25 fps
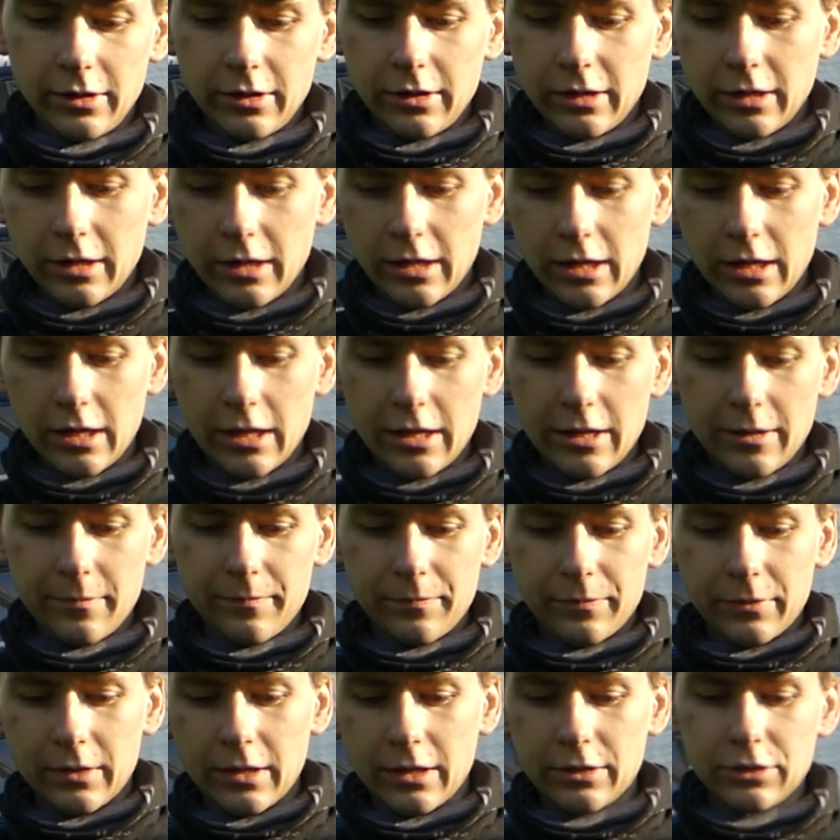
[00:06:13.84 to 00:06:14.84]

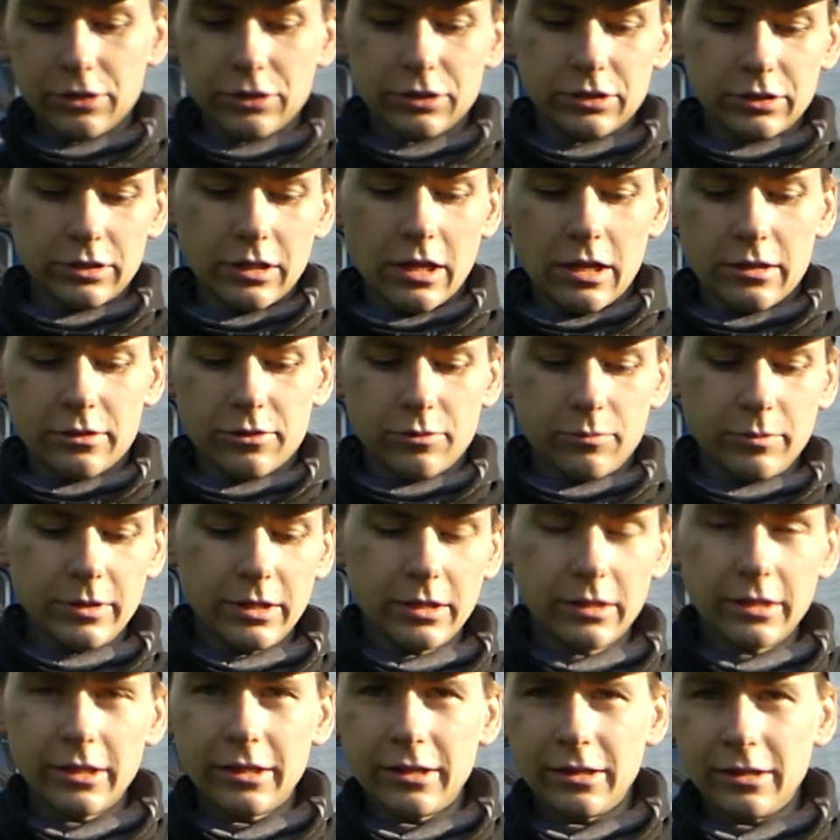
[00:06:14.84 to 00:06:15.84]
I just lock the
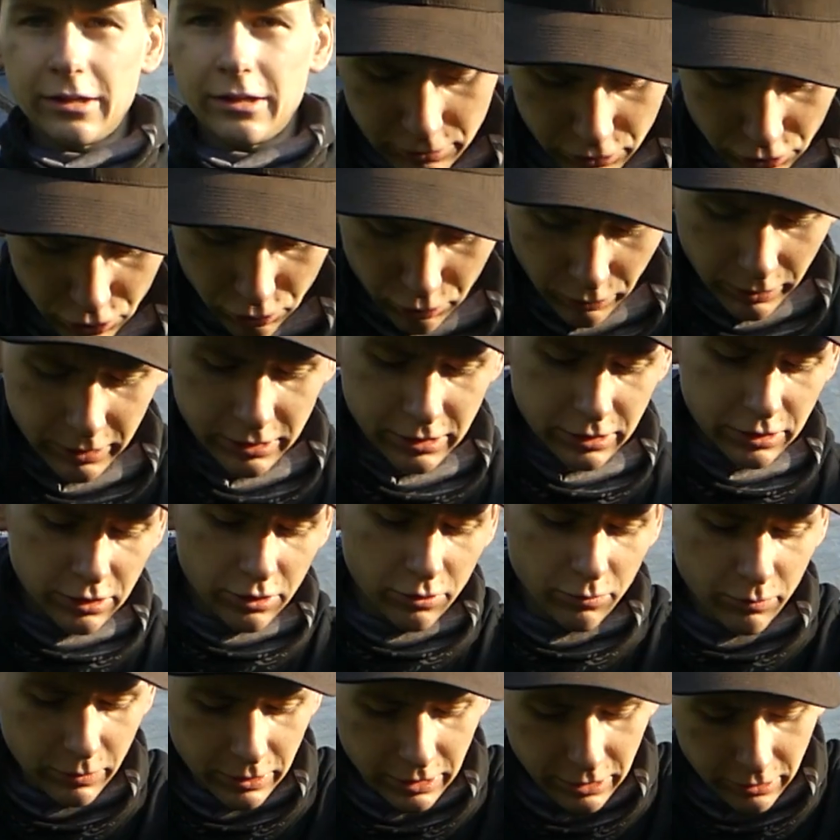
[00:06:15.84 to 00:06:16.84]
wheel in, twist
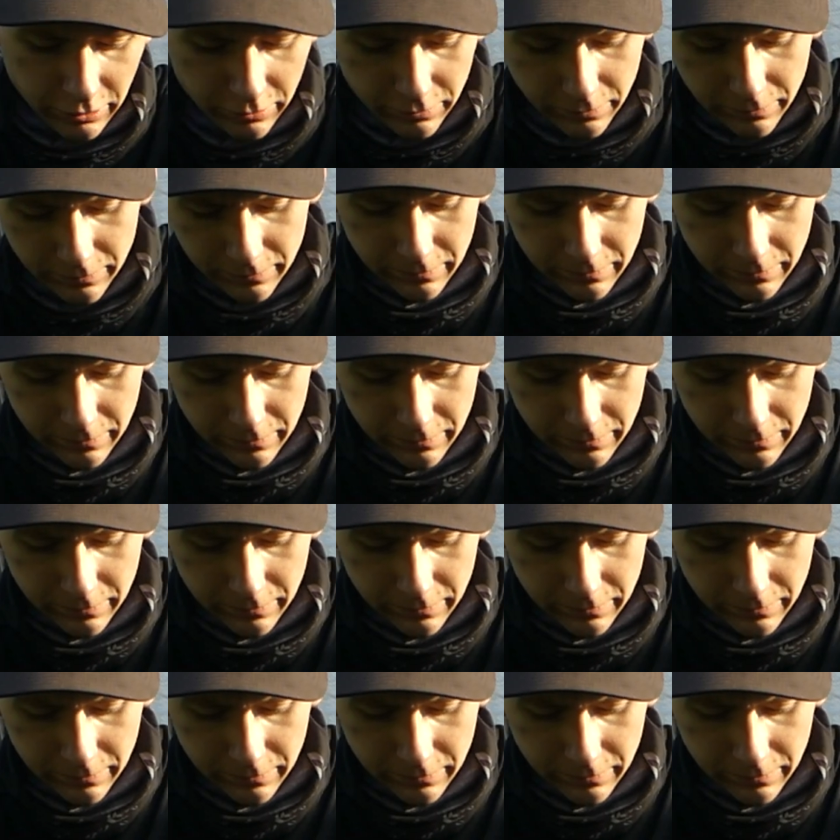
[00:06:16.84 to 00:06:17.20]
the wheel.